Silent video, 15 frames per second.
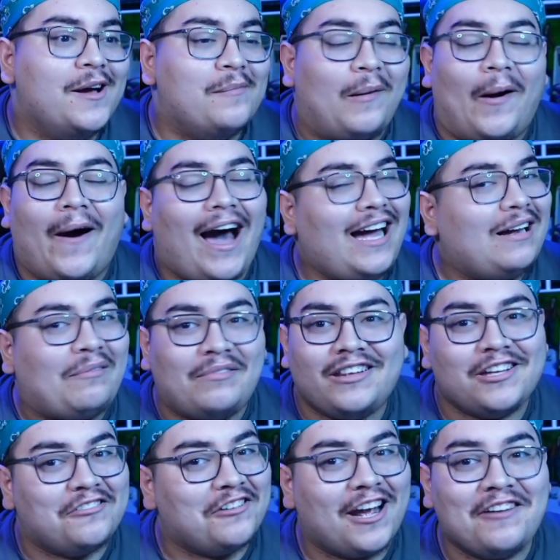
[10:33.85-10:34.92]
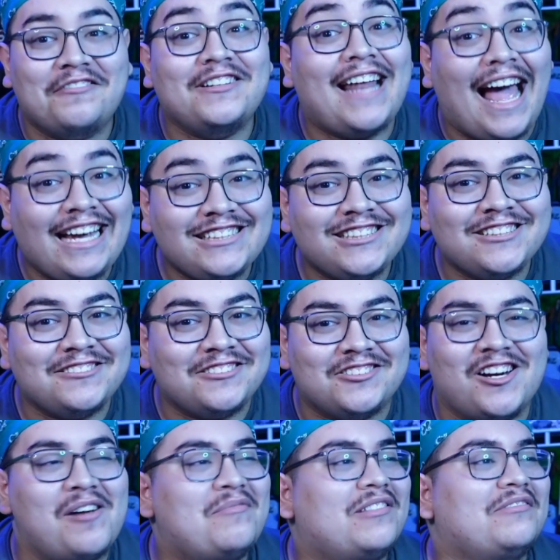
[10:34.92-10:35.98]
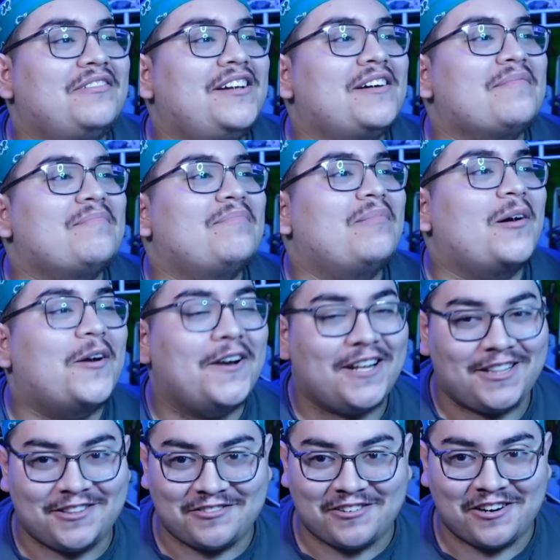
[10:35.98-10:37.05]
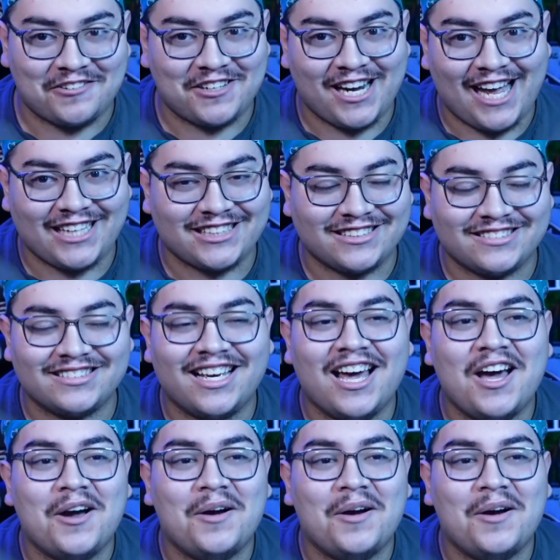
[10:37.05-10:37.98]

Bro, I am so ready. When that show drops, we are burning through our reactions.